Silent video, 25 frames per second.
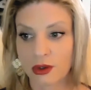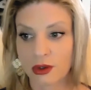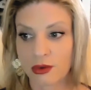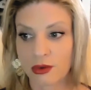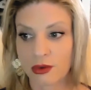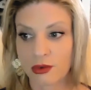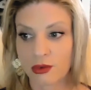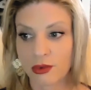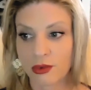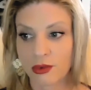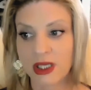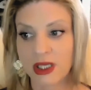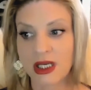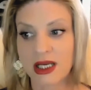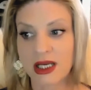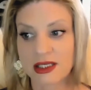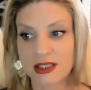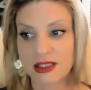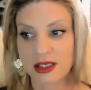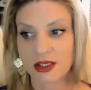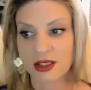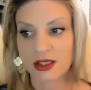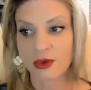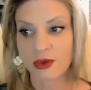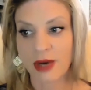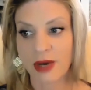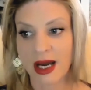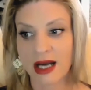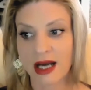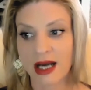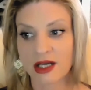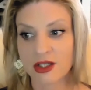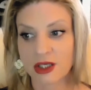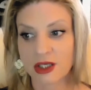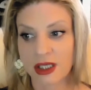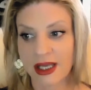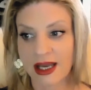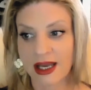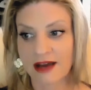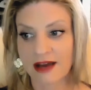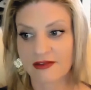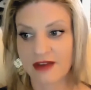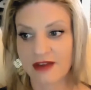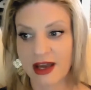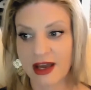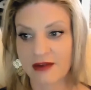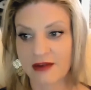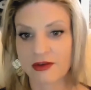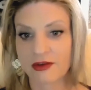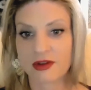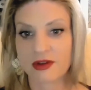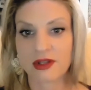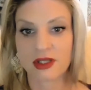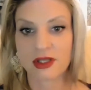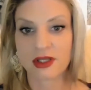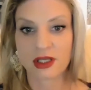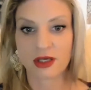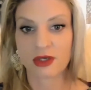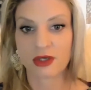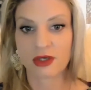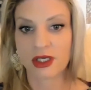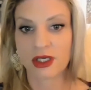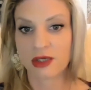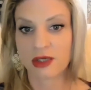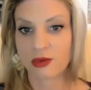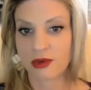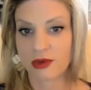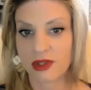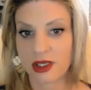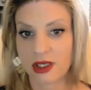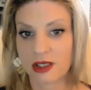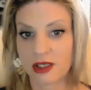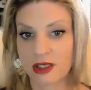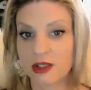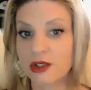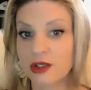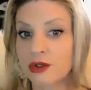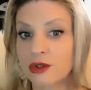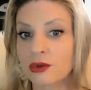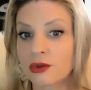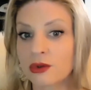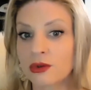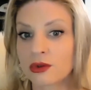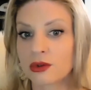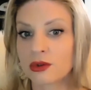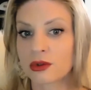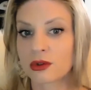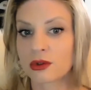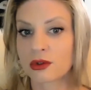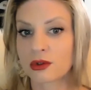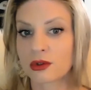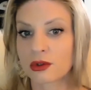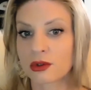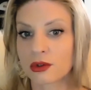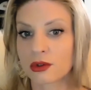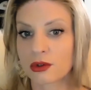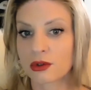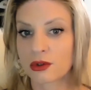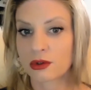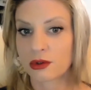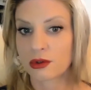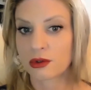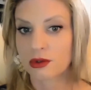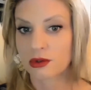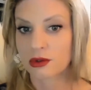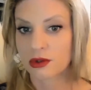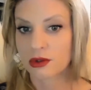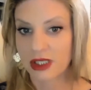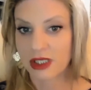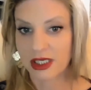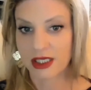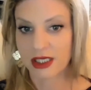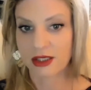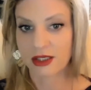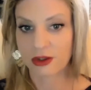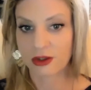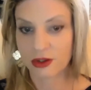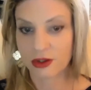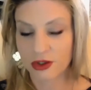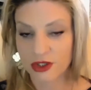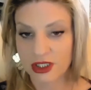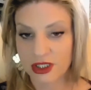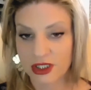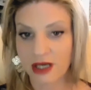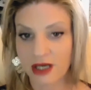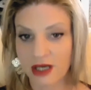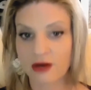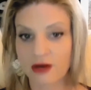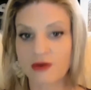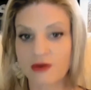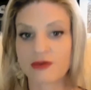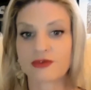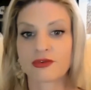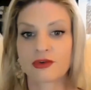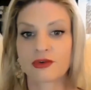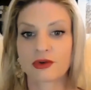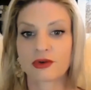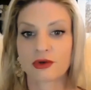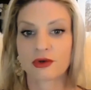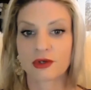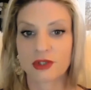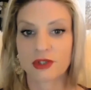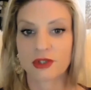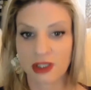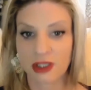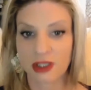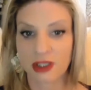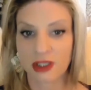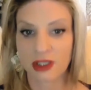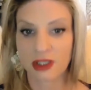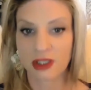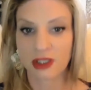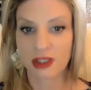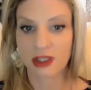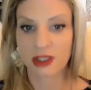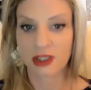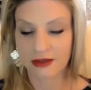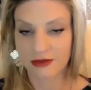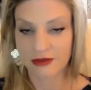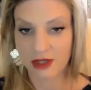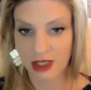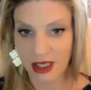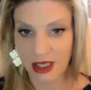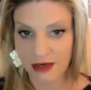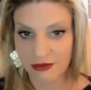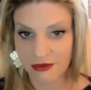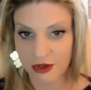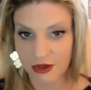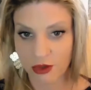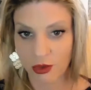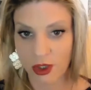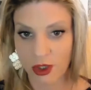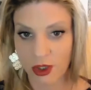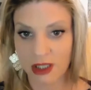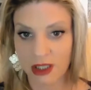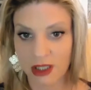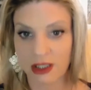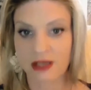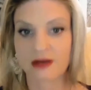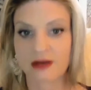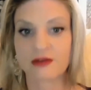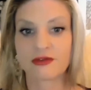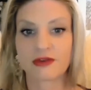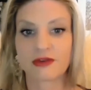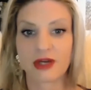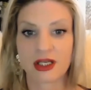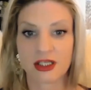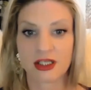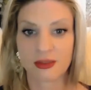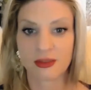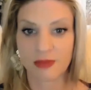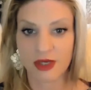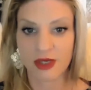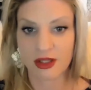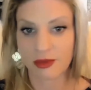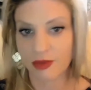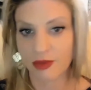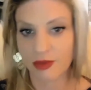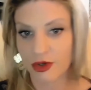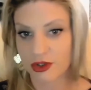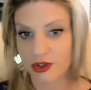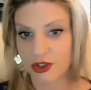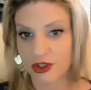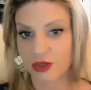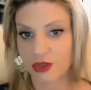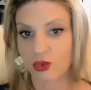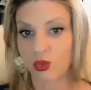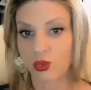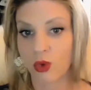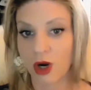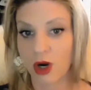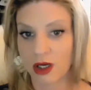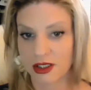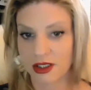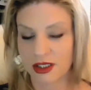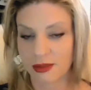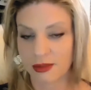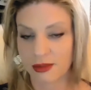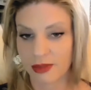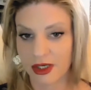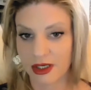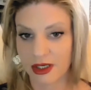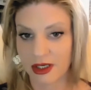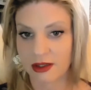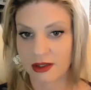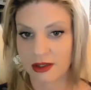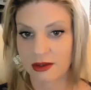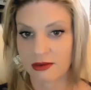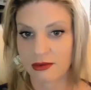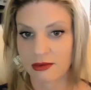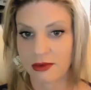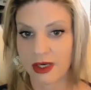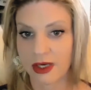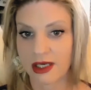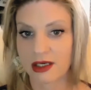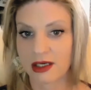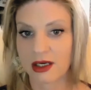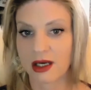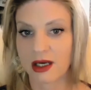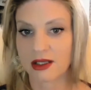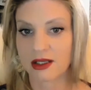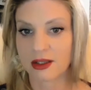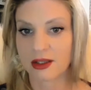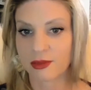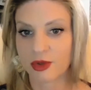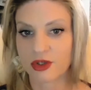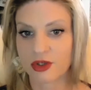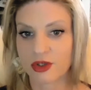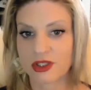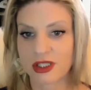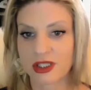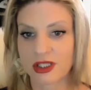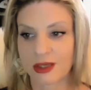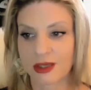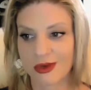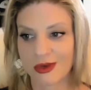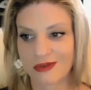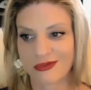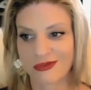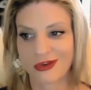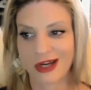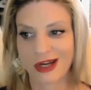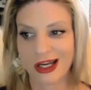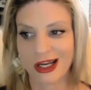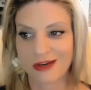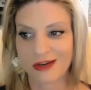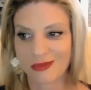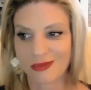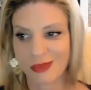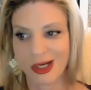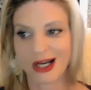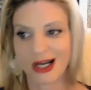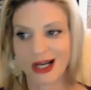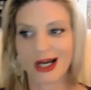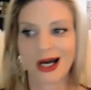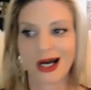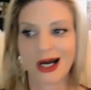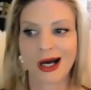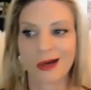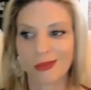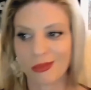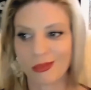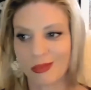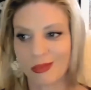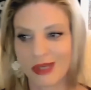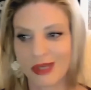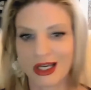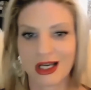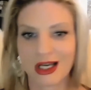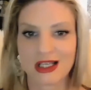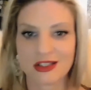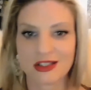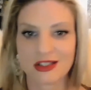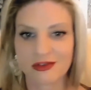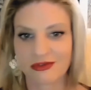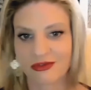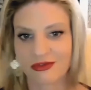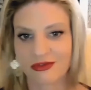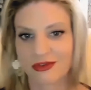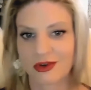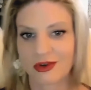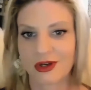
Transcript: realize that you actually have everything that you need within you to heal yourself, to live the life you want to live, and to be the person you want to be, right? Not the person that we've kind of become because of